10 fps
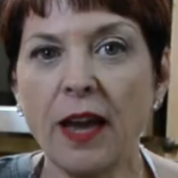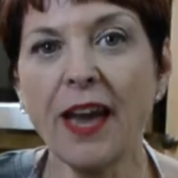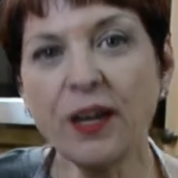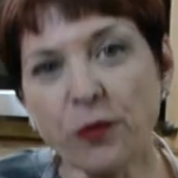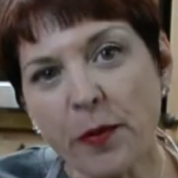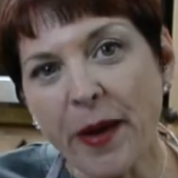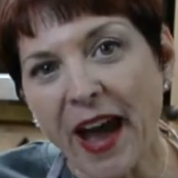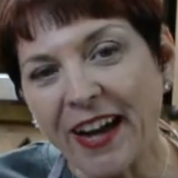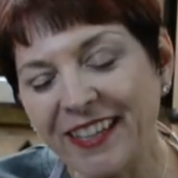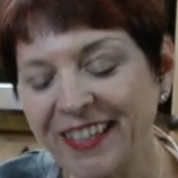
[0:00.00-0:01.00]
And we're
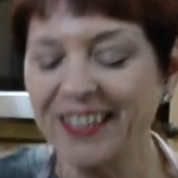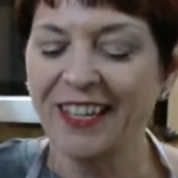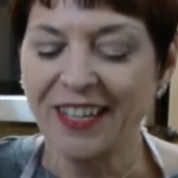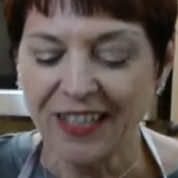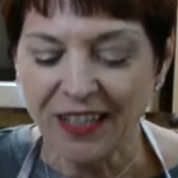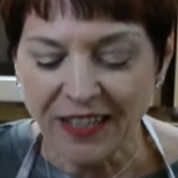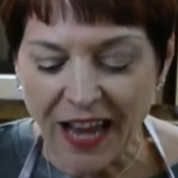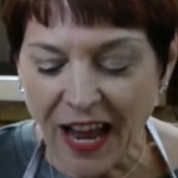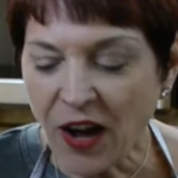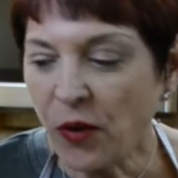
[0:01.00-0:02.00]
back.
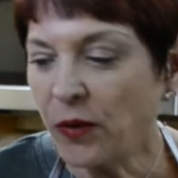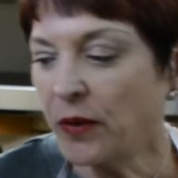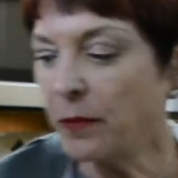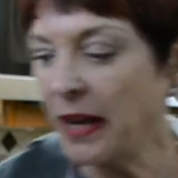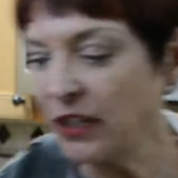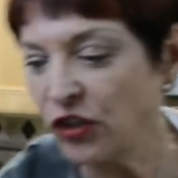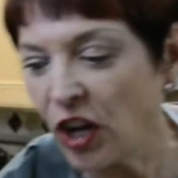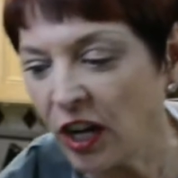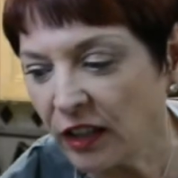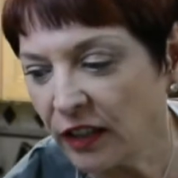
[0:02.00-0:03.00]
Now, my
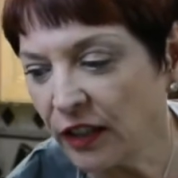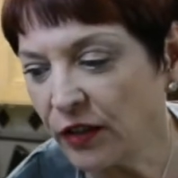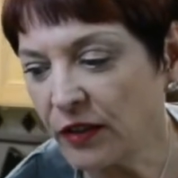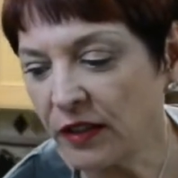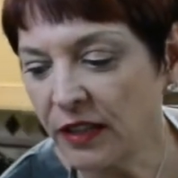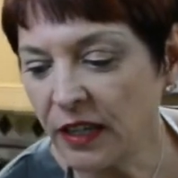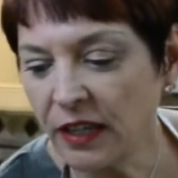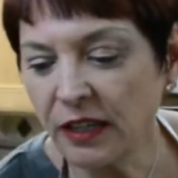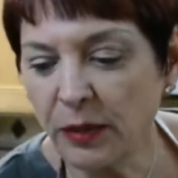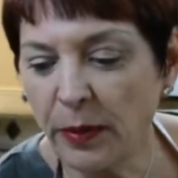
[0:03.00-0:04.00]
chocolate, you can see
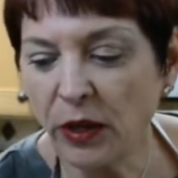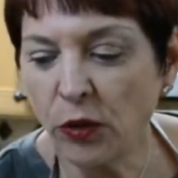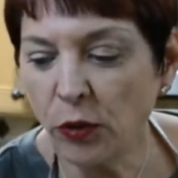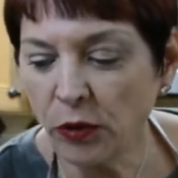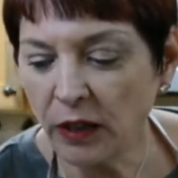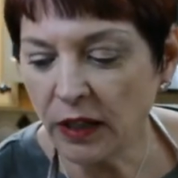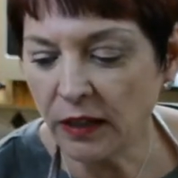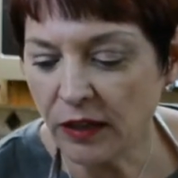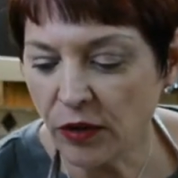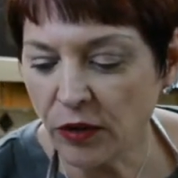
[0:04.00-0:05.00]
it's been cooling,
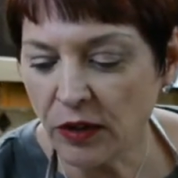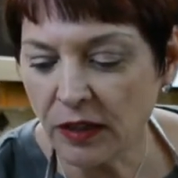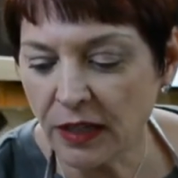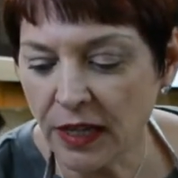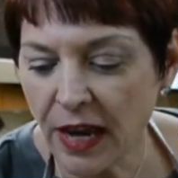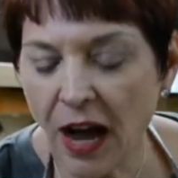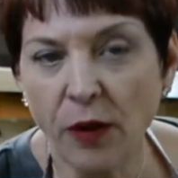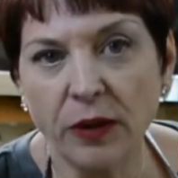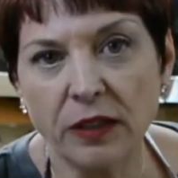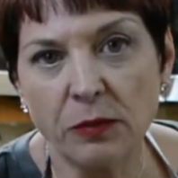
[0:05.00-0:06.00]
so you can see
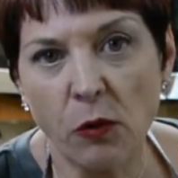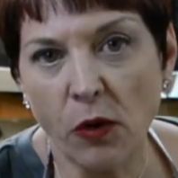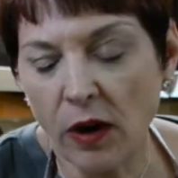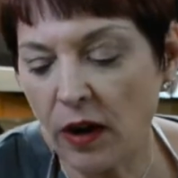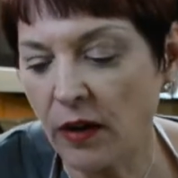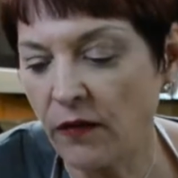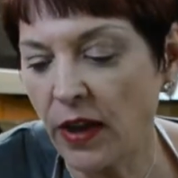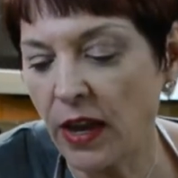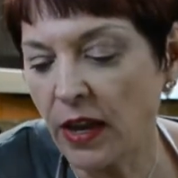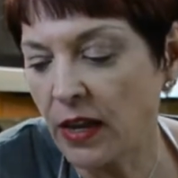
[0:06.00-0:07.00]
how it's more of
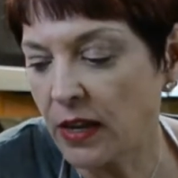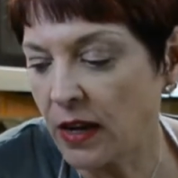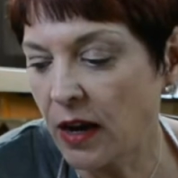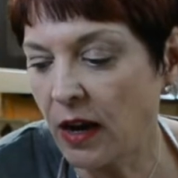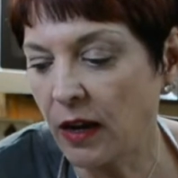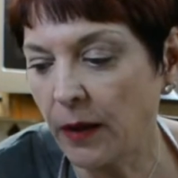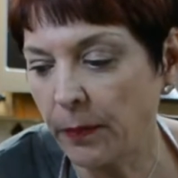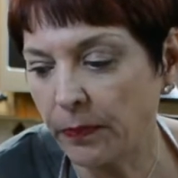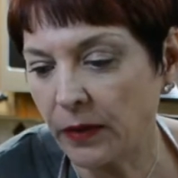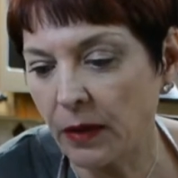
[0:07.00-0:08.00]
a
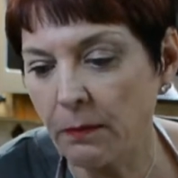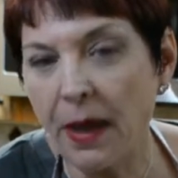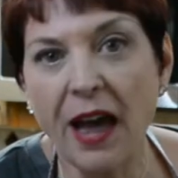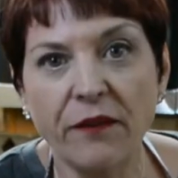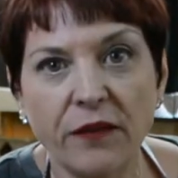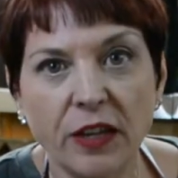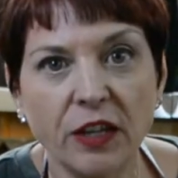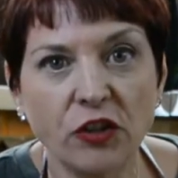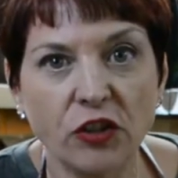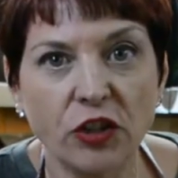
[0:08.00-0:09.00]
matte
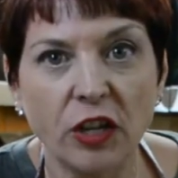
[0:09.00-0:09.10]
finish.